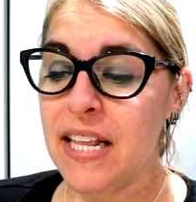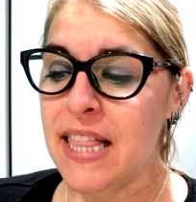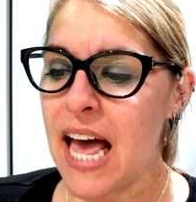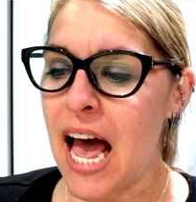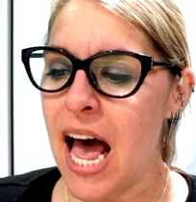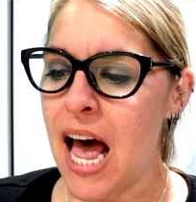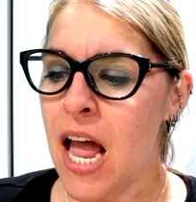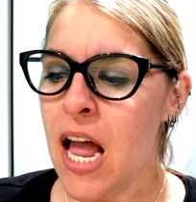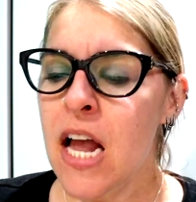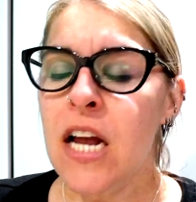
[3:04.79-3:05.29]

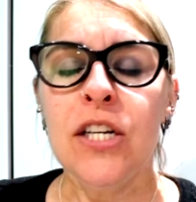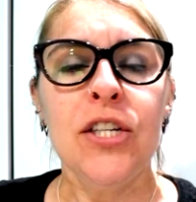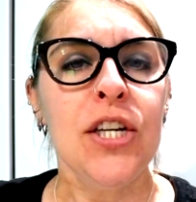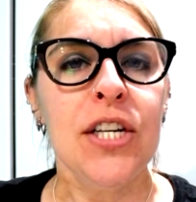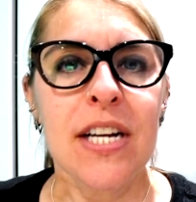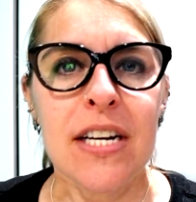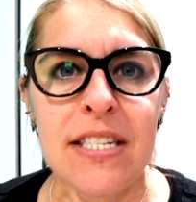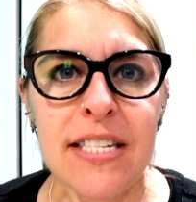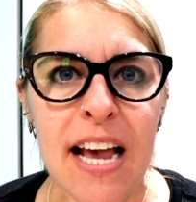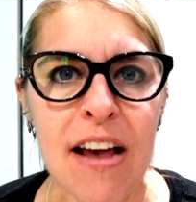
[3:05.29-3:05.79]
that she
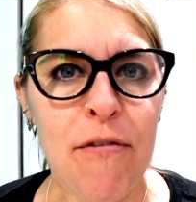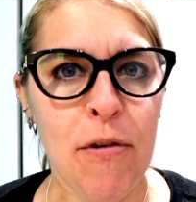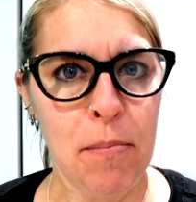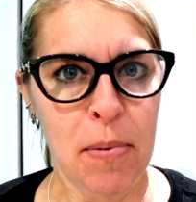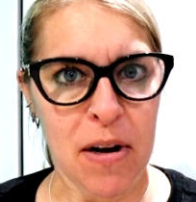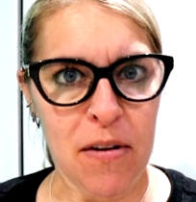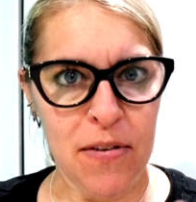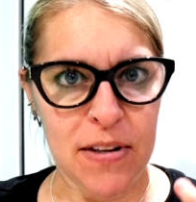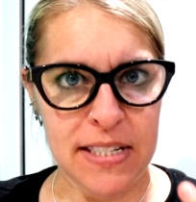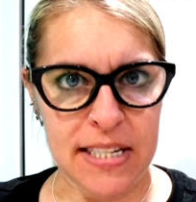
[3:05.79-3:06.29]
does have a
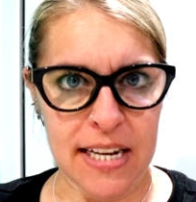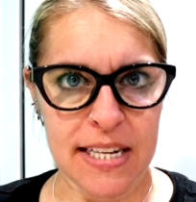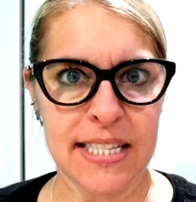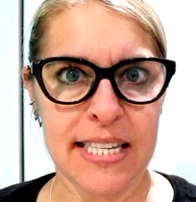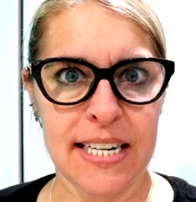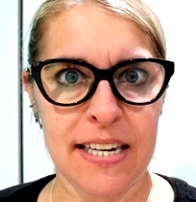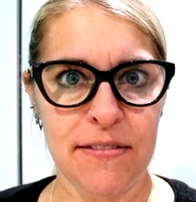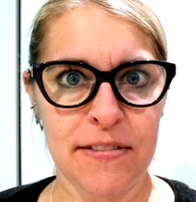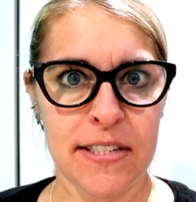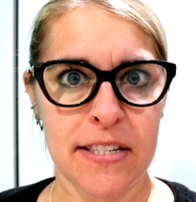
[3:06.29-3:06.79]
bit of a
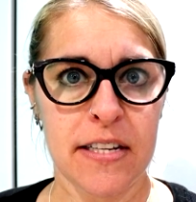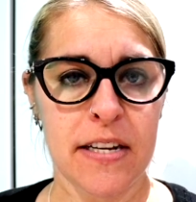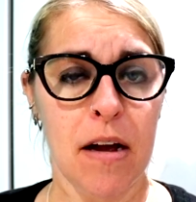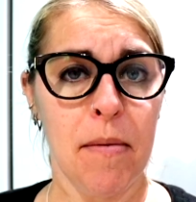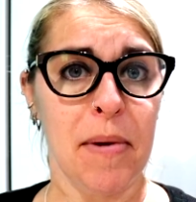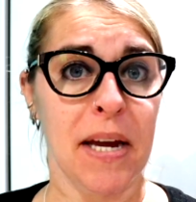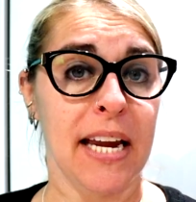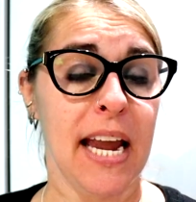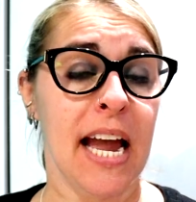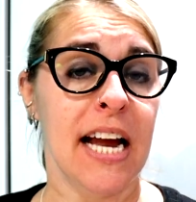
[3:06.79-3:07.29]
sensitive
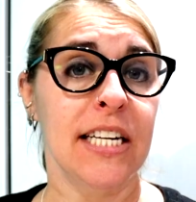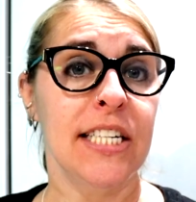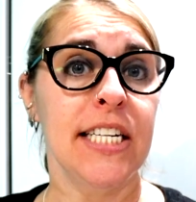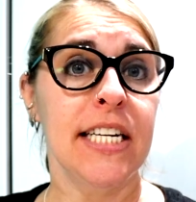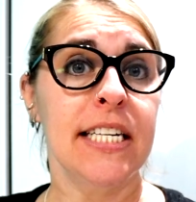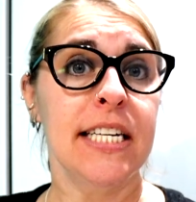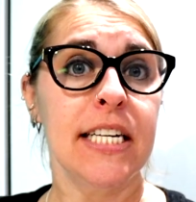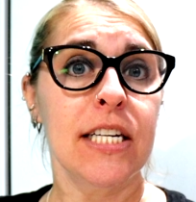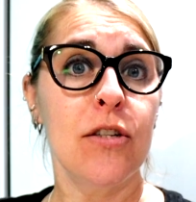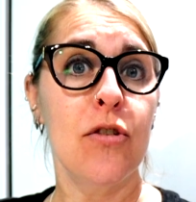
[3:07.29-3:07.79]
stomach, and she
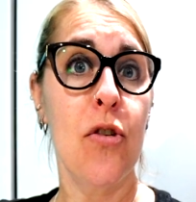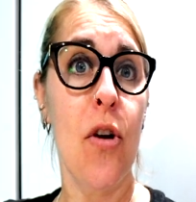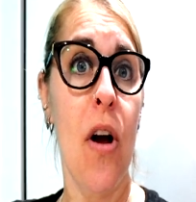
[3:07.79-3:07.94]
did